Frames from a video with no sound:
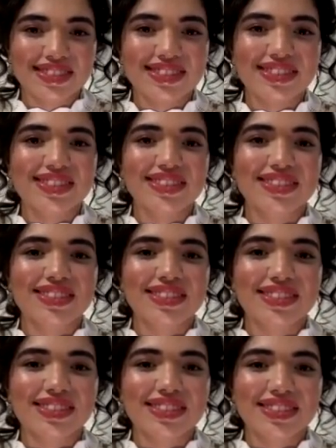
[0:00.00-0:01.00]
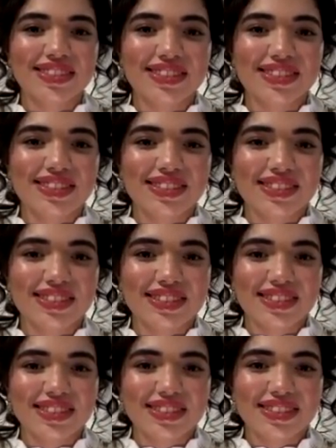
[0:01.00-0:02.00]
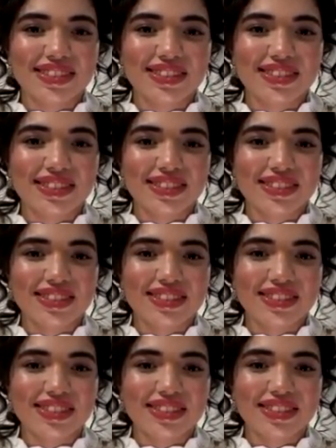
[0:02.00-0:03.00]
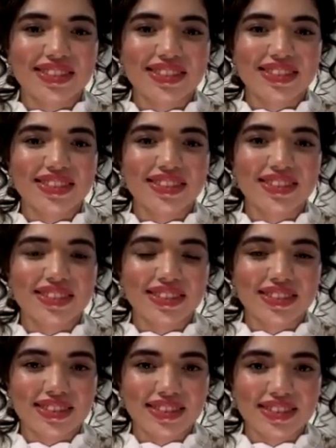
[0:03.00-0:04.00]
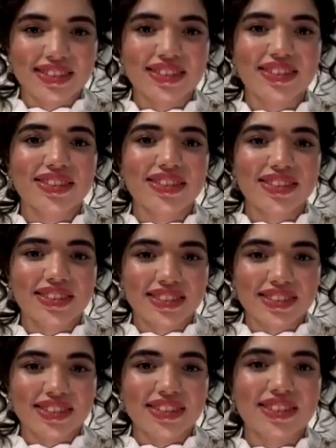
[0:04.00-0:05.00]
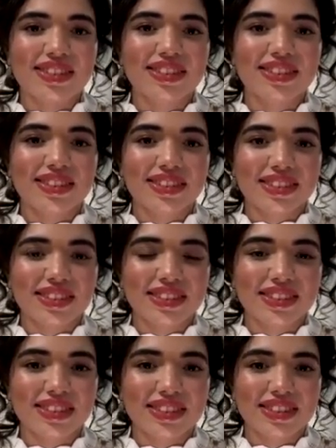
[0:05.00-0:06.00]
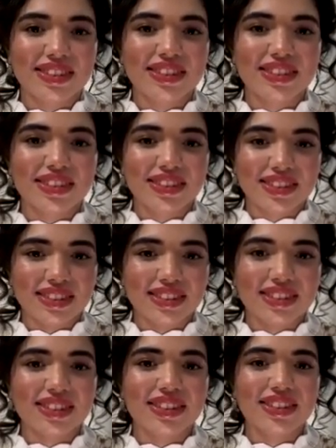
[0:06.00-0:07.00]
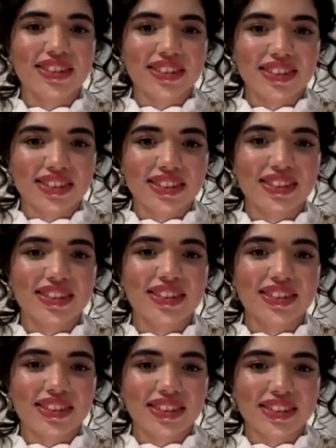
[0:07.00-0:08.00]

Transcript: [no speech]